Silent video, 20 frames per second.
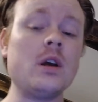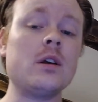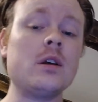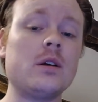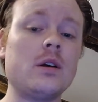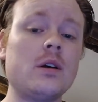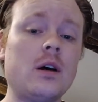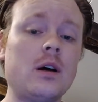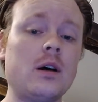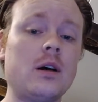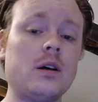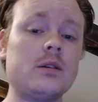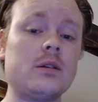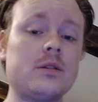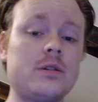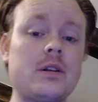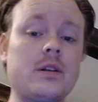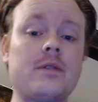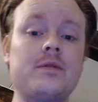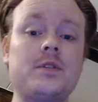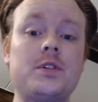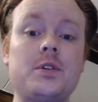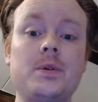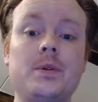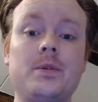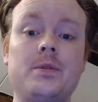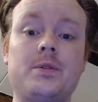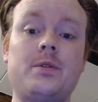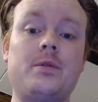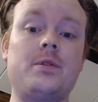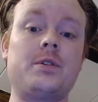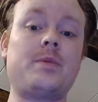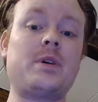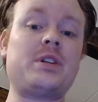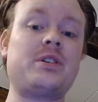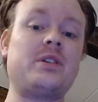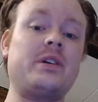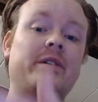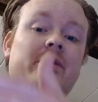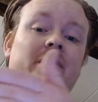uh, stuff too. So
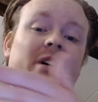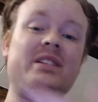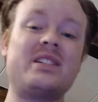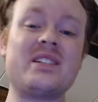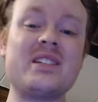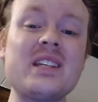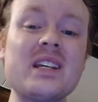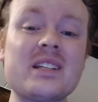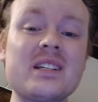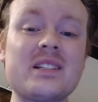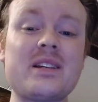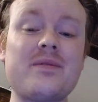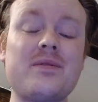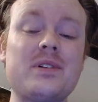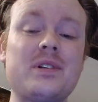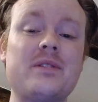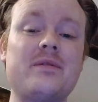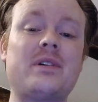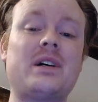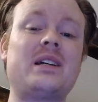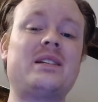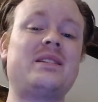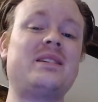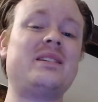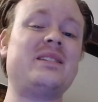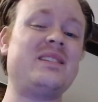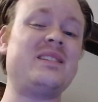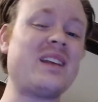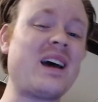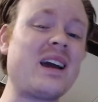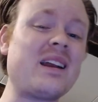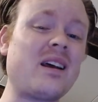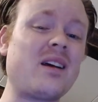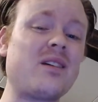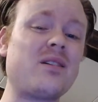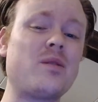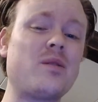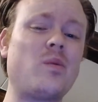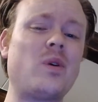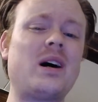especially across six different devices,
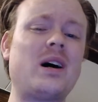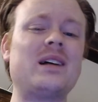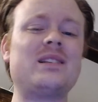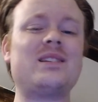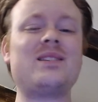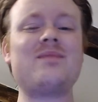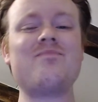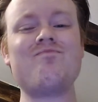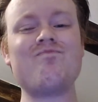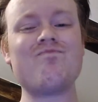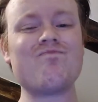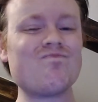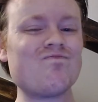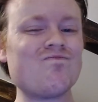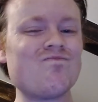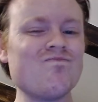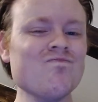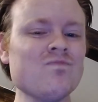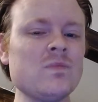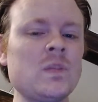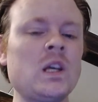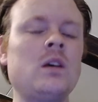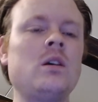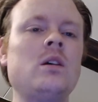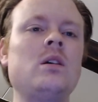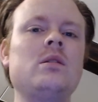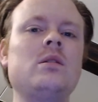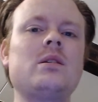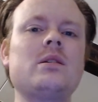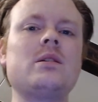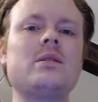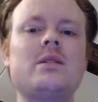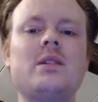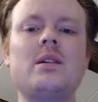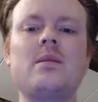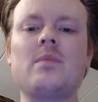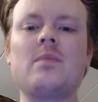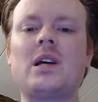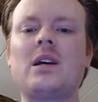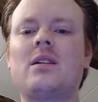900 watts doesn't seem
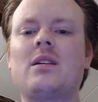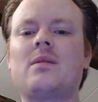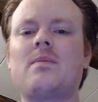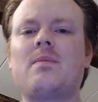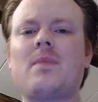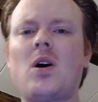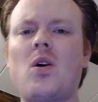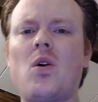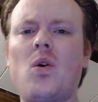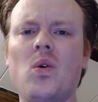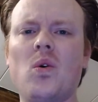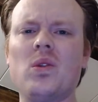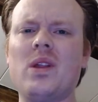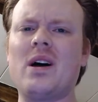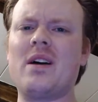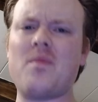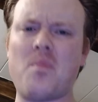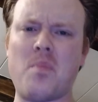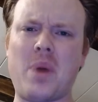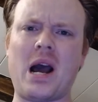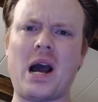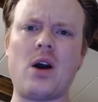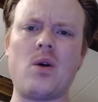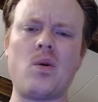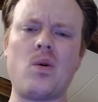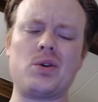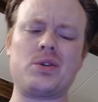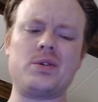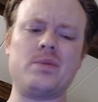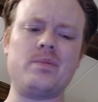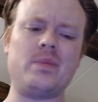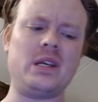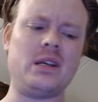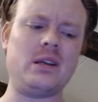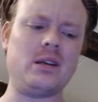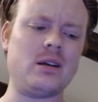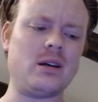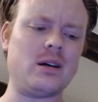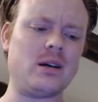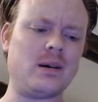like a whole lot of power to me.
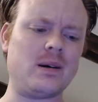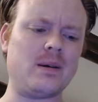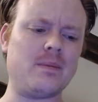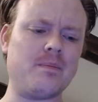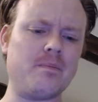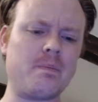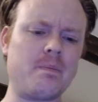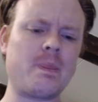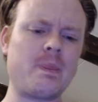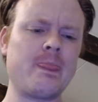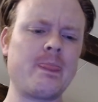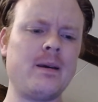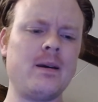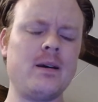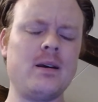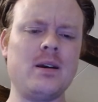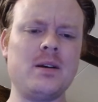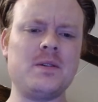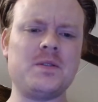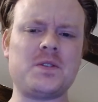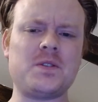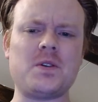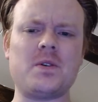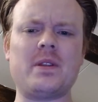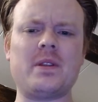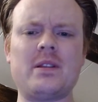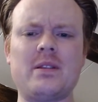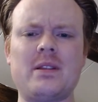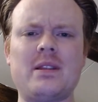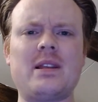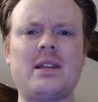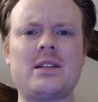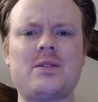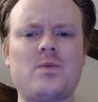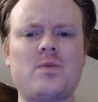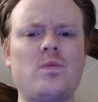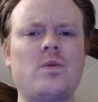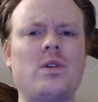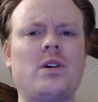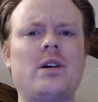Um, so that's
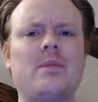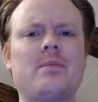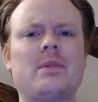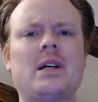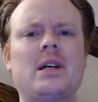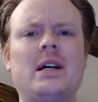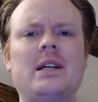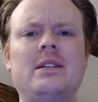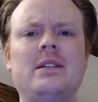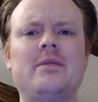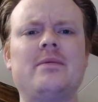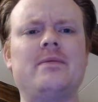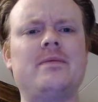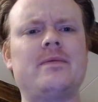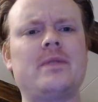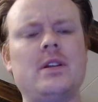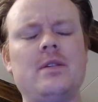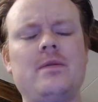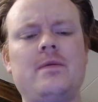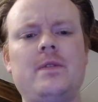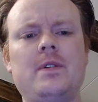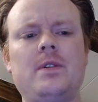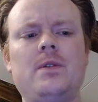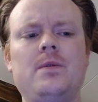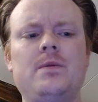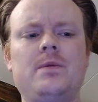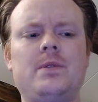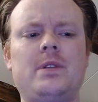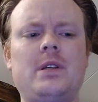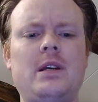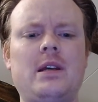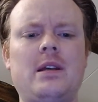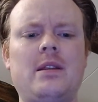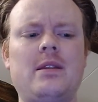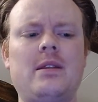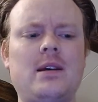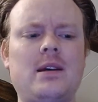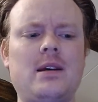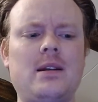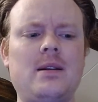where I'm kind of confused. And
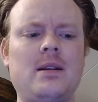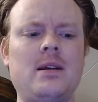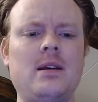then